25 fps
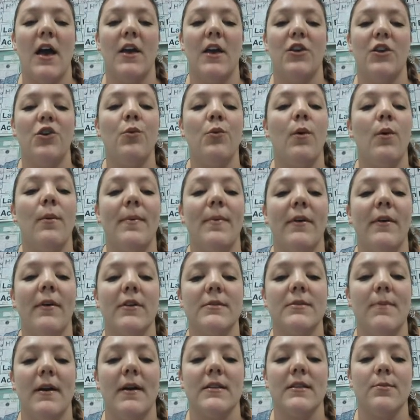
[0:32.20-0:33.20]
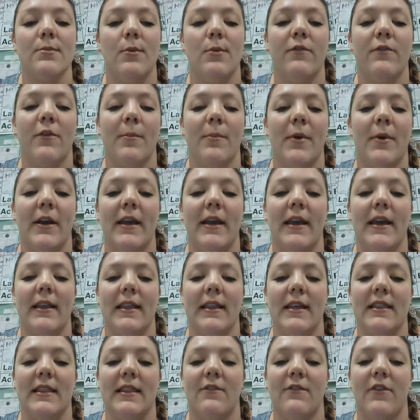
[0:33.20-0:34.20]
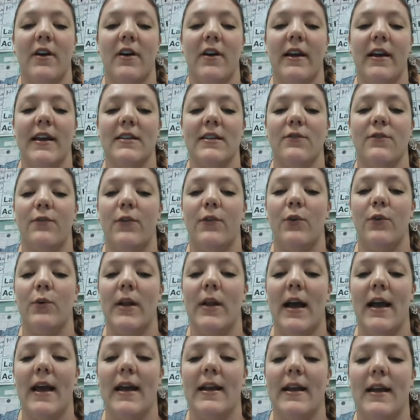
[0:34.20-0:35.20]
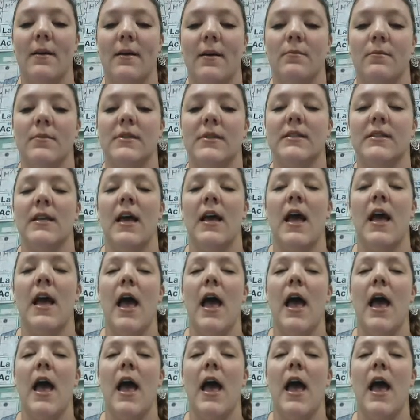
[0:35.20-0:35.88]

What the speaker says: You will be responsible for bringing like the various food items